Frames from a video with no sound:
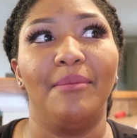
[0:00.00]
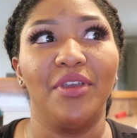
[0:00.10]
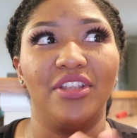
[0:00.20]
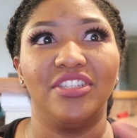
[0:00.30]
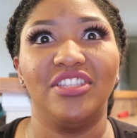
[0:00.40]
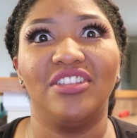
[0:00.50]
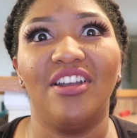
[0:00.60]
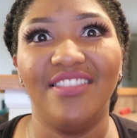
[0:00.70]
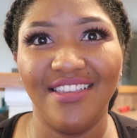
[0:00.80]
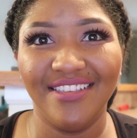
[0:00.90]
I'm gonna
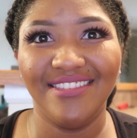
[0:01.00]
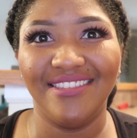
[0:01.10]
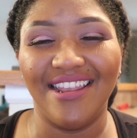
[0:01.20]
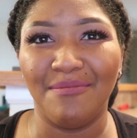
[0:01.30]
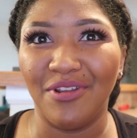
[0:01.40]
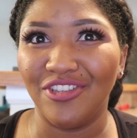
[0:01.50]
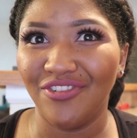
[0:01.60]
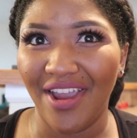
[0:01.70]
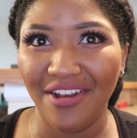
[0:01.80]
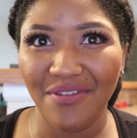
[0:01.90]
start this, and I'm gonna
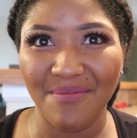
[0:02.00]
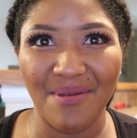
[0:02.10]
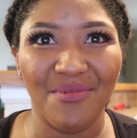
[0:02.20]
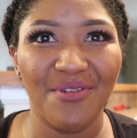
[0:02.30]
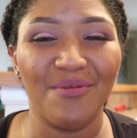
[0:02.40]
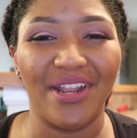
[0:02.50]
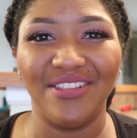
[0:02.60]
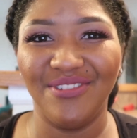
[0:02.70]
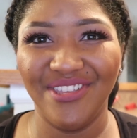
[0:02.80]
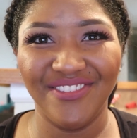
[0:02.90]
try to remember when I
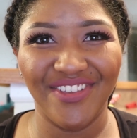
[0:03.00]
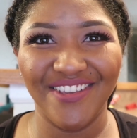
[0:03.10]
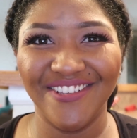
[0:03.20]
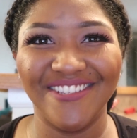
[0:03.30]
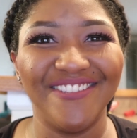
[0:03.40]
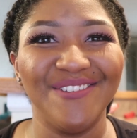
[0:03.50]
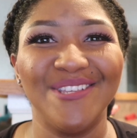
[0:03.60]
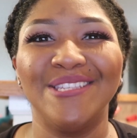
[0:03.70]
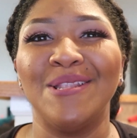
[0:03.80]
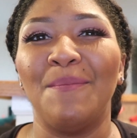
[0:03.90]
do these videos to do
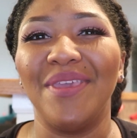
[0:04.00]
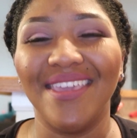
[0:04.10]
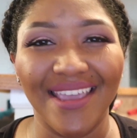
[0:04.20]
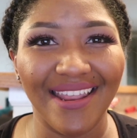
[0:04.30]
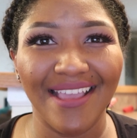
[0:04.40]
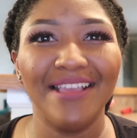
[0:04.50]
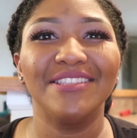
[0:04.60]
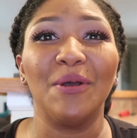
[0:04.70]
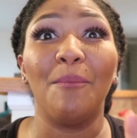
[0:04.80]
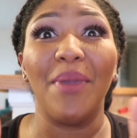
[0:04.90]
this in the beginning.
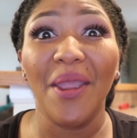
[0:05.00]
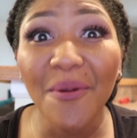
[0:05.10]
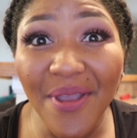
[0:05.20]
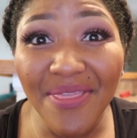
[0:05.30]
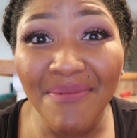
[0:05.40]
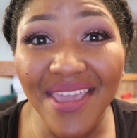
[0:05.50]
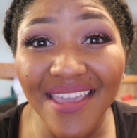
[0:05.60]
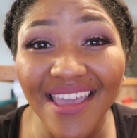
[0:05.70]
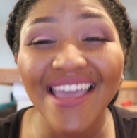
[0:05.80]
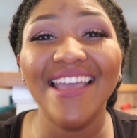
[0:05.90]
So bear with
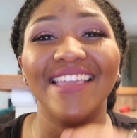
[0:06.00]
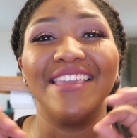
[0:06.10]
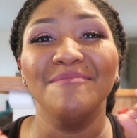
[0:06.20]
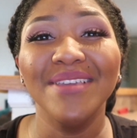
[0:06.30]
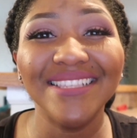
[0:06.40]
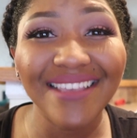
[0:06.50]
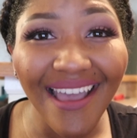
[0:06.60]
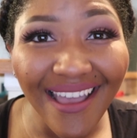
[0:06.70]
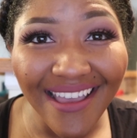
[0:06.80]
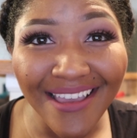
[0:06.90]
me, give me
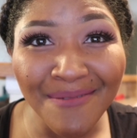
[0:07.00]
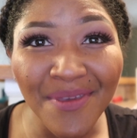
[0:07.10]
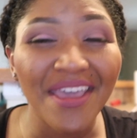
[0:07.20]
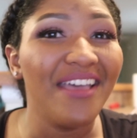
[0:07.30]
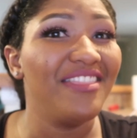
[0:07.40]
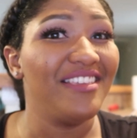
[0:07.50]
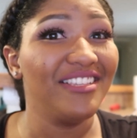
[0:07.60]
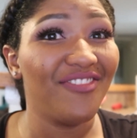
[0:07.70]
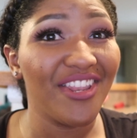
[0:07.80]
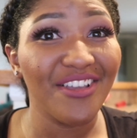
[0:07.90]
time.
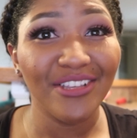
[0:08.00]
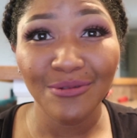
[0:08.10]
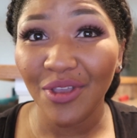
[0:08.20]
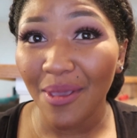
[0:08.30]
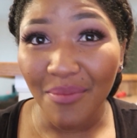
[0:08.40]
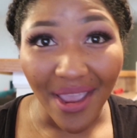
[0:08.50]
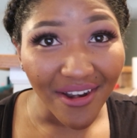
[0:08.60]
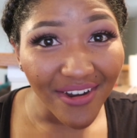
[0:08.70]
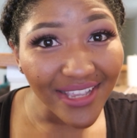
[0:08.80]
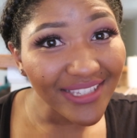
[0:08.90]
These videos will get
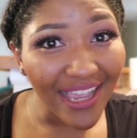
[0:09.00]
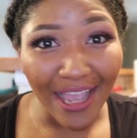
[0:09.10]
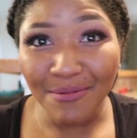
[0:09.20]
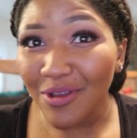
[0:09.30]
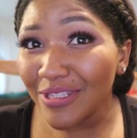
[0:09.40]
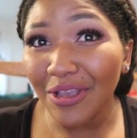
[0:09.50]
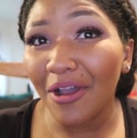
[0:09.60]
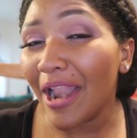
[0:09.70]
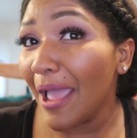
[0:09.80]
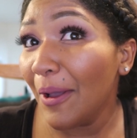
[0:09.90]
better as time goes
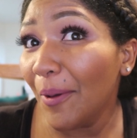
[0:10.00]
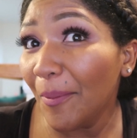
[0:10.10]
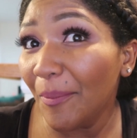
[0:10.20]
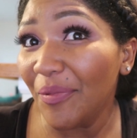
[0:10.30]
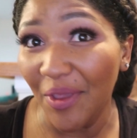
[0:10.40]
on, I hope,